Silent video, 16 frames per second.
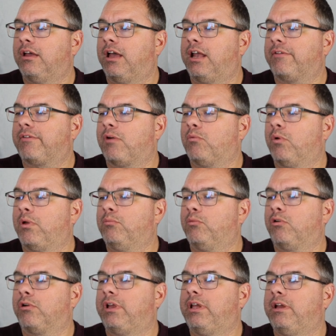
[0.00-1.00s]
And I've got one
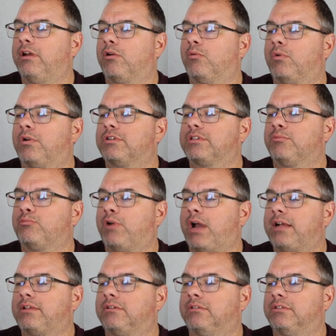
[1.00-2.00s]
more here. What are some
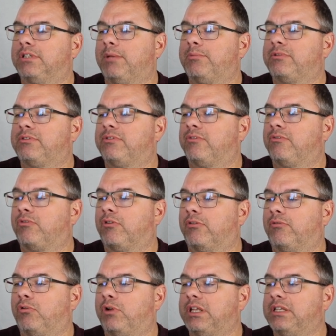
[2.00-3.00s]
practical tips for
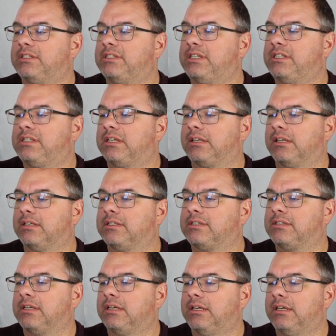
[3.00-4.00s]
avoiding
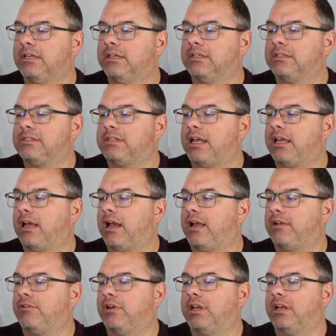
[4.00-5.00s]
seasickness, staying
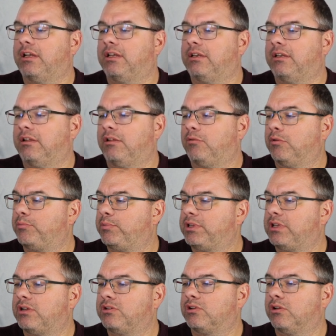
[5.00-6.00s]
hydrated, and dealing with
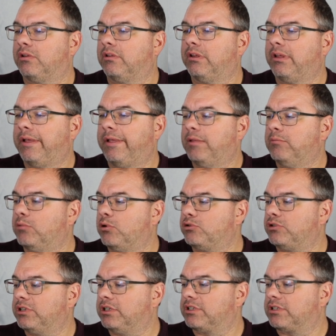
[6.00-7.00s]
potential
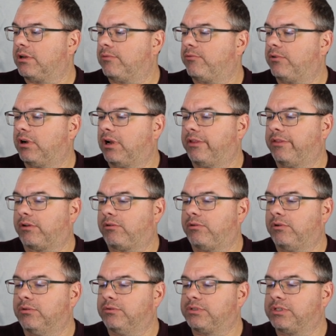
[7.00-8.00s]
motion discomfort on the
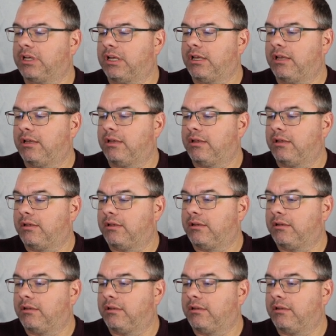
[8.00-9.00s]
cruise?
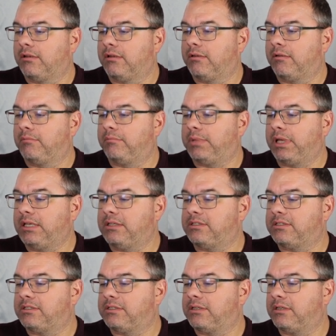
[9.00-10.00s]

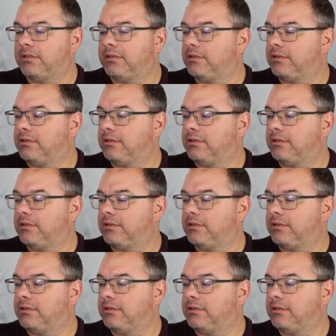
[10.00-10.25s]
Paste.